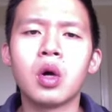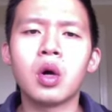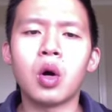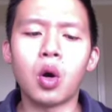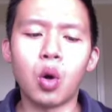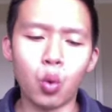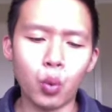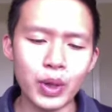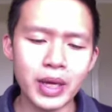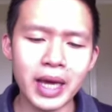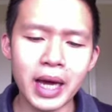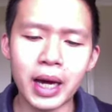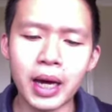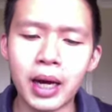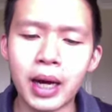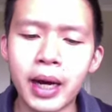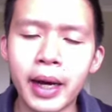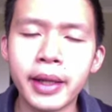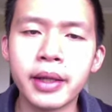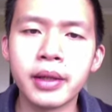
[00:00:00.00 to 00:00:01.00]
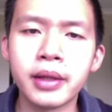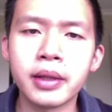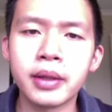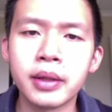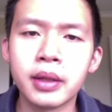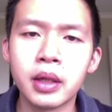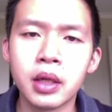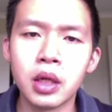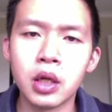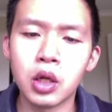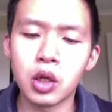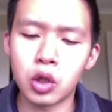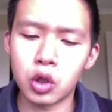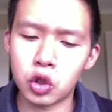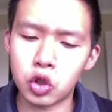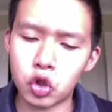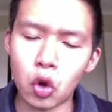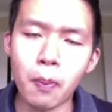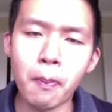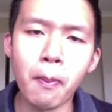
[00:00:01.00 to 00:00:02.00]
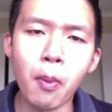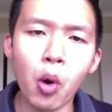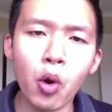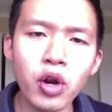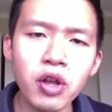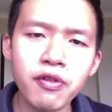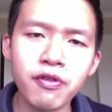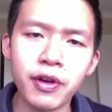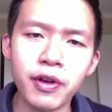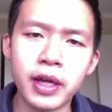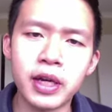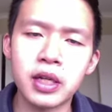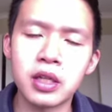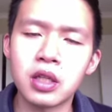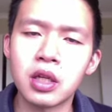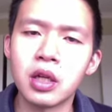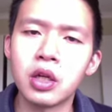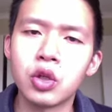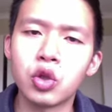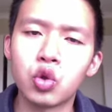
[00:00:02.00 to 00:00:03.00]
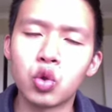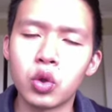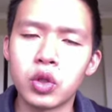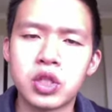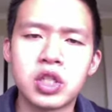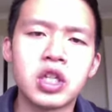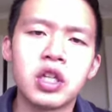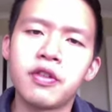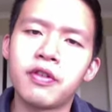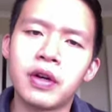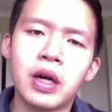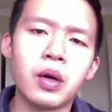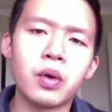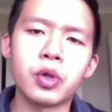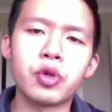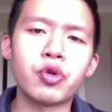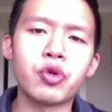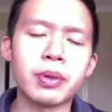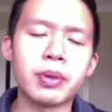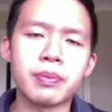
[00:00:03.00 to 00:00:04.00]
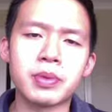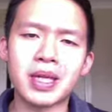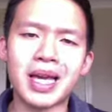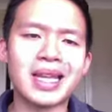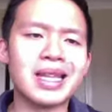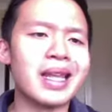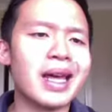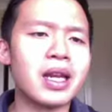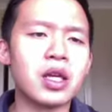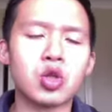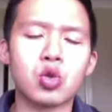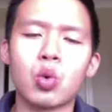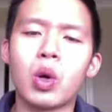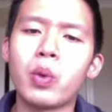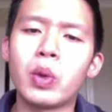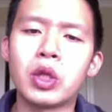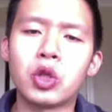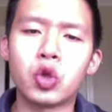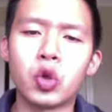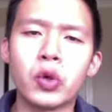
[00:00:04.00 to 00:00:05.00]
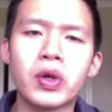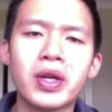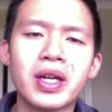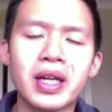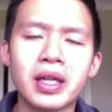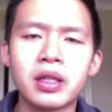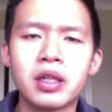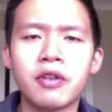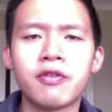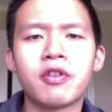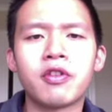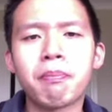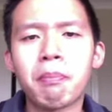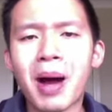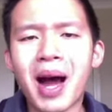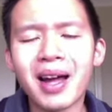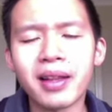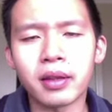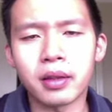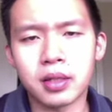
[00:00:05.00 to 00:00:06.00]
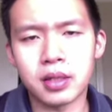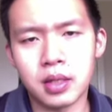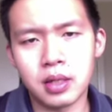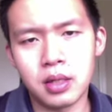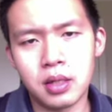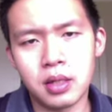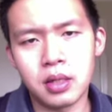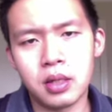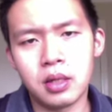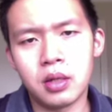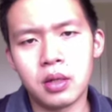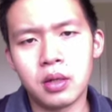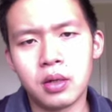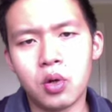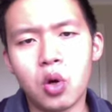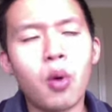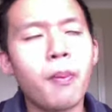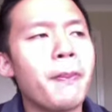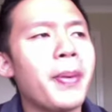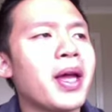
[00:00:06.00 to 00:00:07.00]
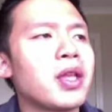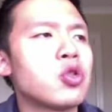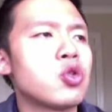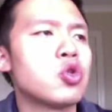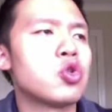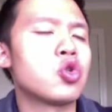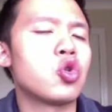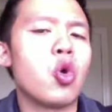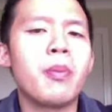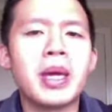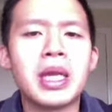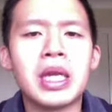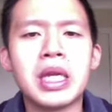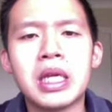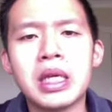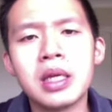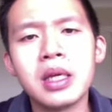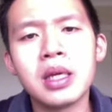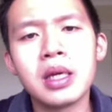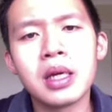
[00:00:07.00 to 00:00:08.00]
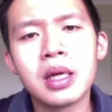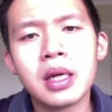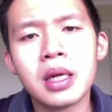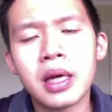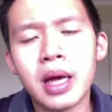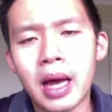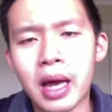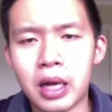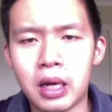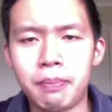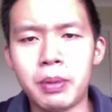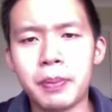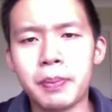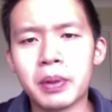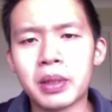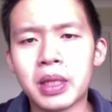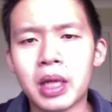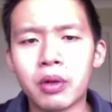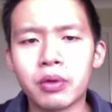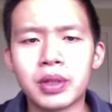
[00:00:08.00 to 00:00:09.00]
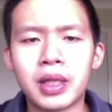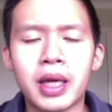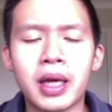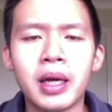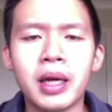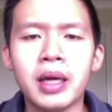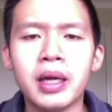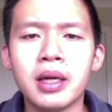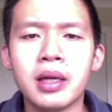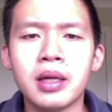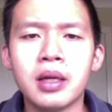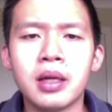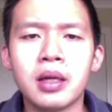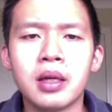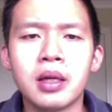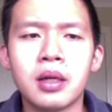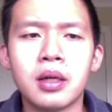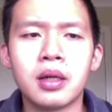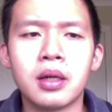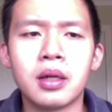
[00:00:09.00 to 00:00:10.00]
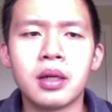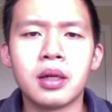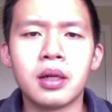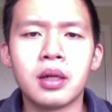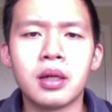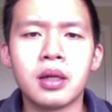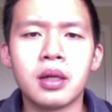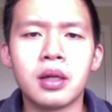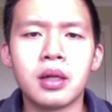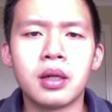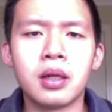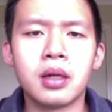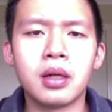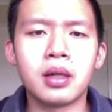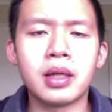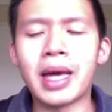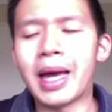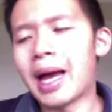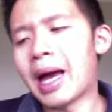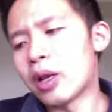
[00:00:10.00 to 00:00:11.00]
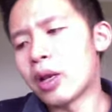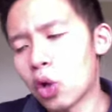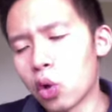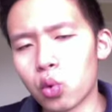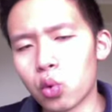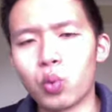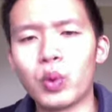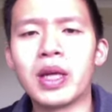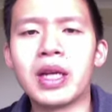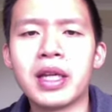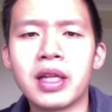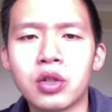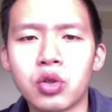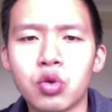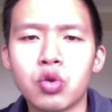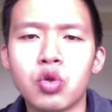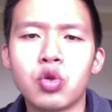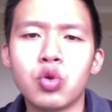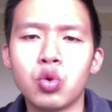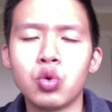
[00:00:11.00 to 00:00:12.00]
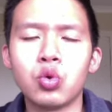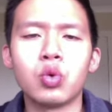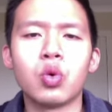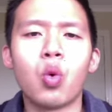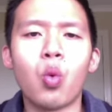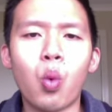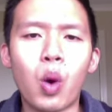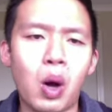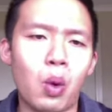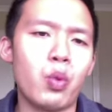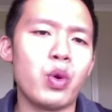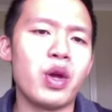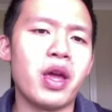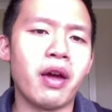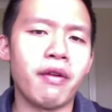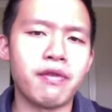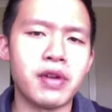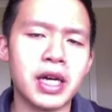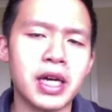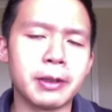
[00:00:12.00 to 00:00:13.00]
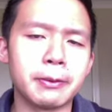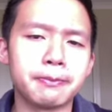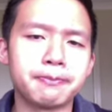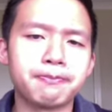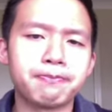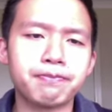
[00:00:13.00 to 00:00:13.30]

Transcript: or we are either so motivated to achieve our dreams. And that is why we took a different path compared to so many other people out there that are not willing to do what we have done.